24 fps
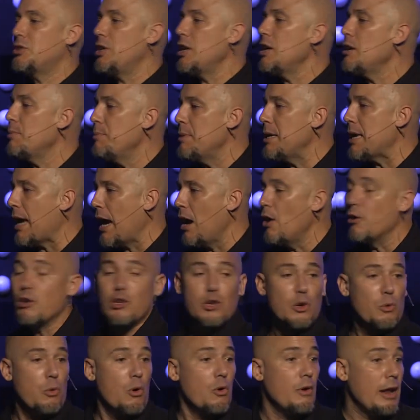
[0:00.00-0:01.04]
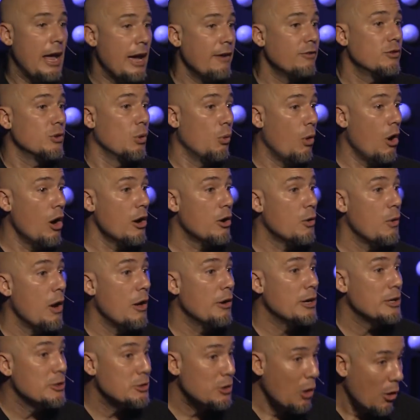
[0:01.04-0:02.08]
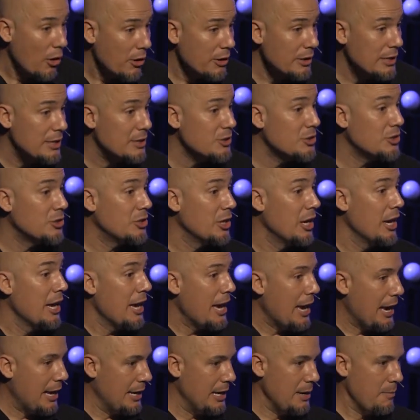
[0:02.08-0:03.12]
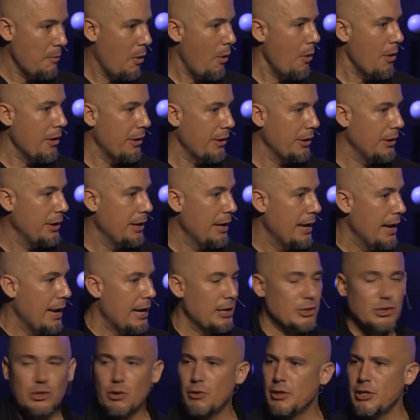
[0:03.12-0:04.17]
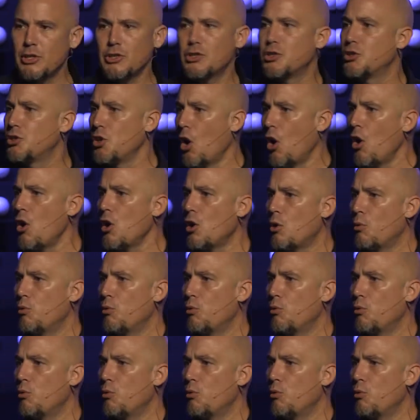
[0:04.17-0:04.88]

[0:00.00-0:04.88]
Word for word: seek me out, you won't have to walk around in darkness anymore. And so, this dark